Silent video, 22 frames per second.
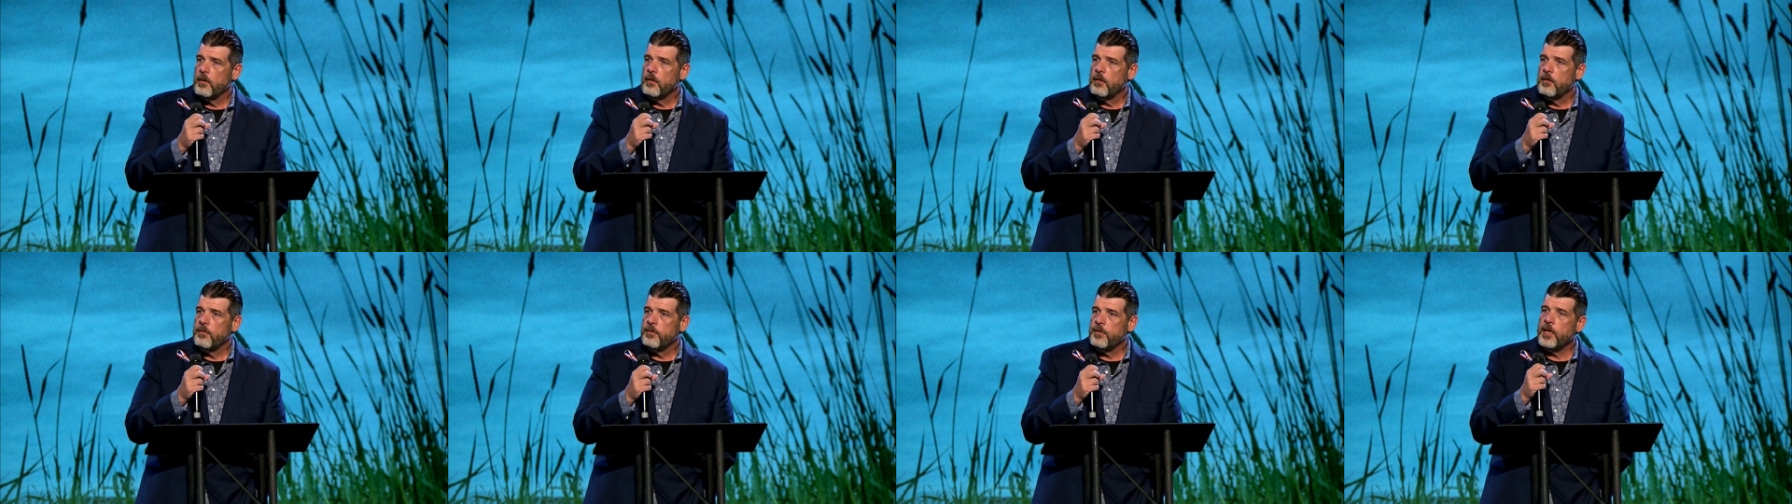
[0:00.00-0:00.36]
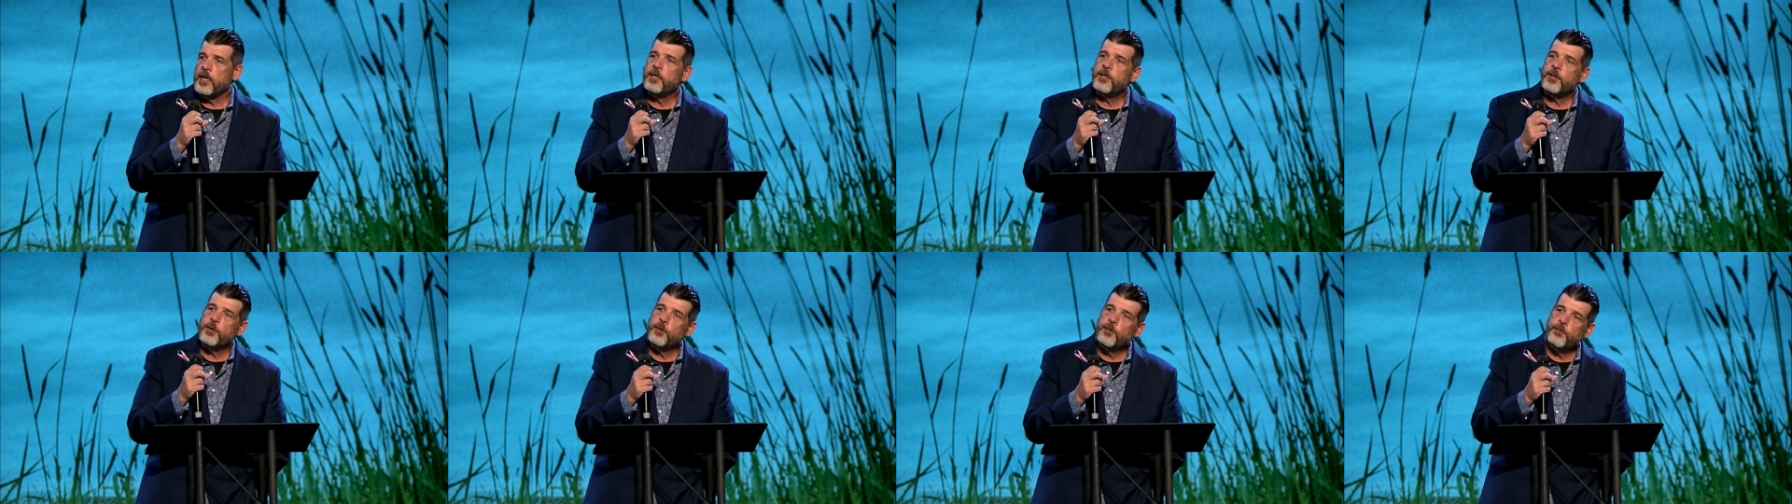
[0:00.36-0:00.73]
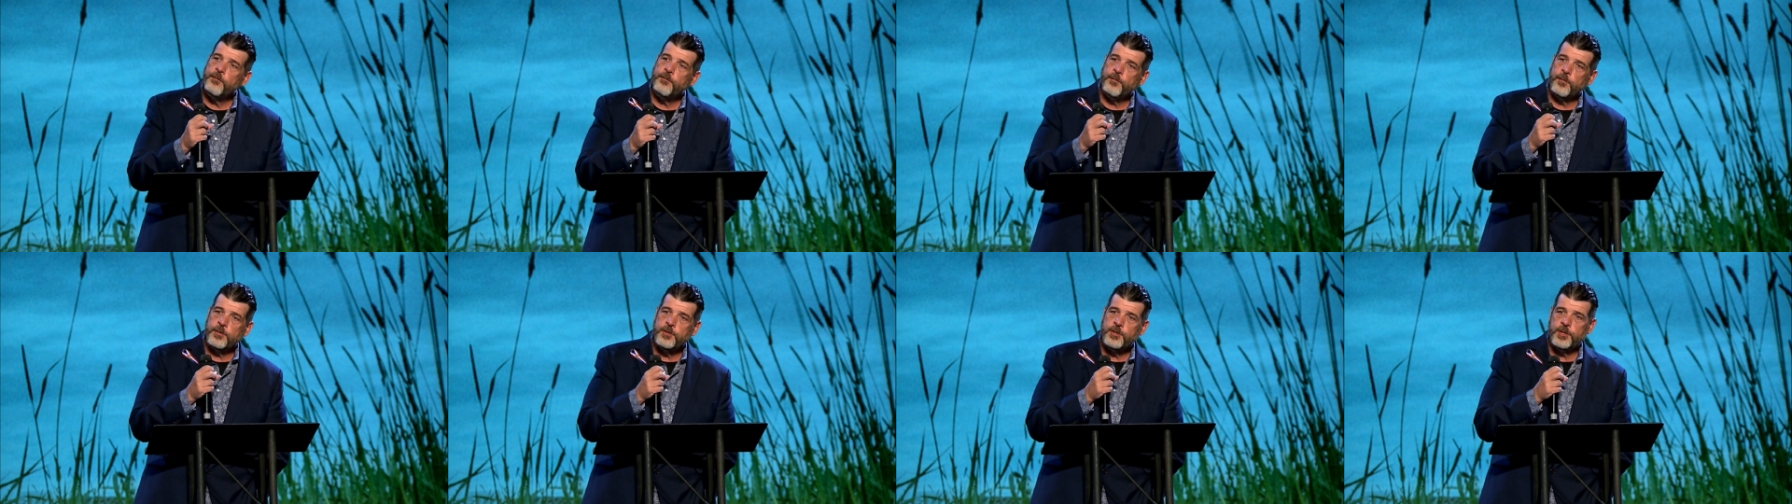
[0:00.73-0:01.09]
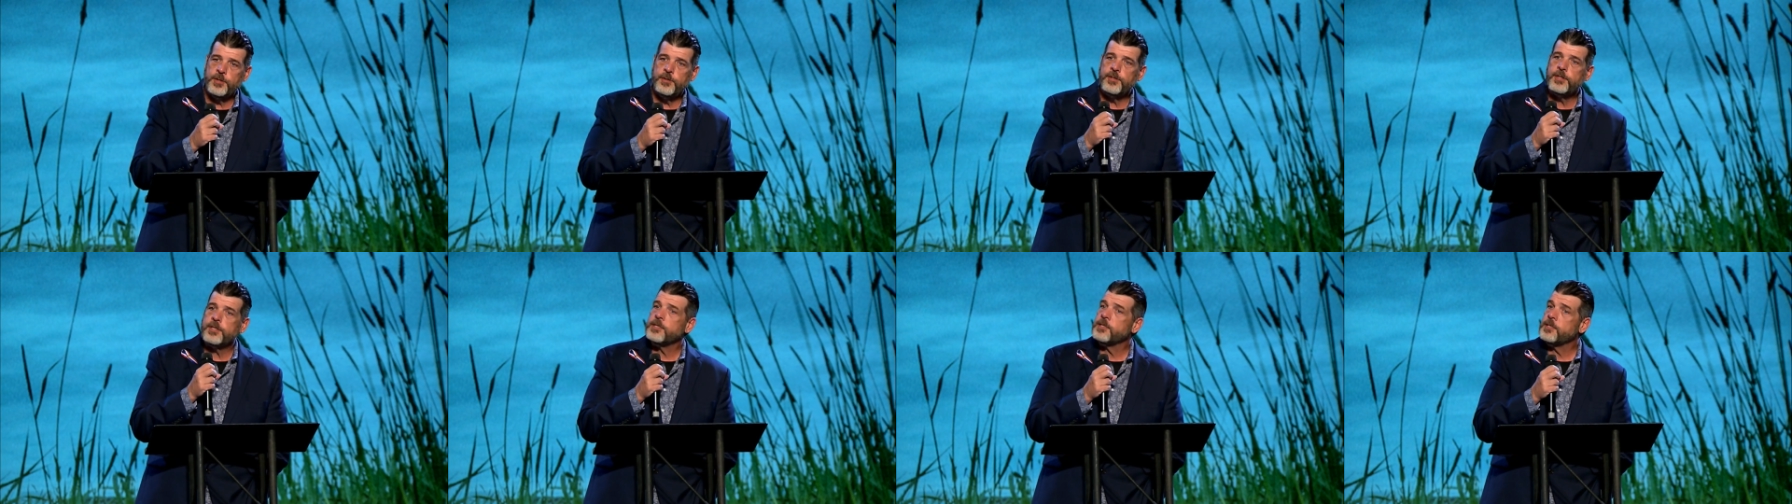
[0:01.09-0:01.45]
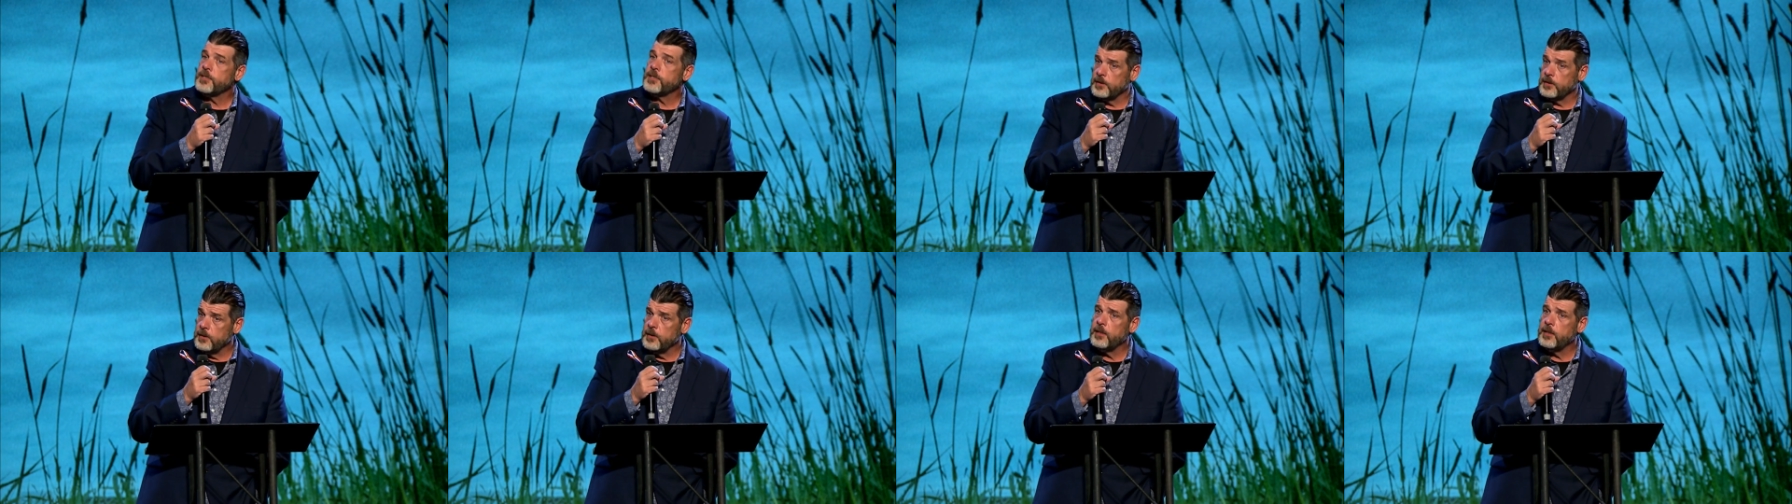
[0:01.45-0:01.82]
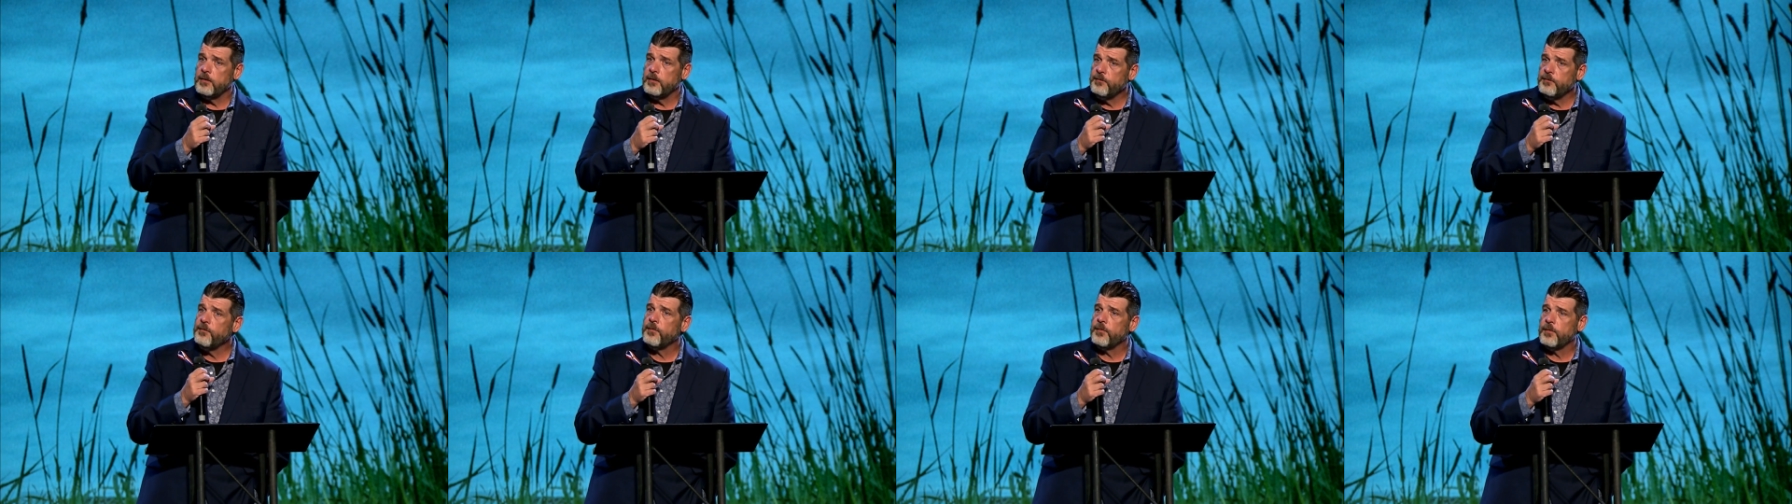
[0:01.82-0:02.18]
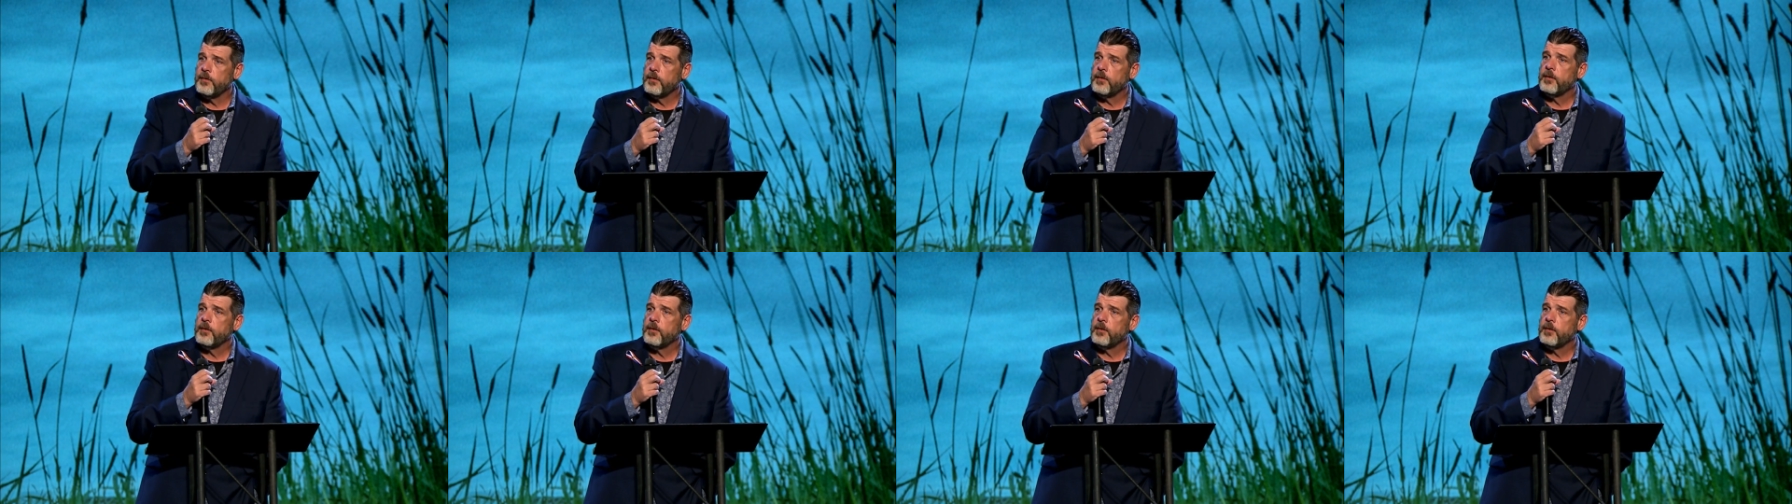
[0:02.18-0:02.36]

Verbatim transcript: Thank you for choosing to live.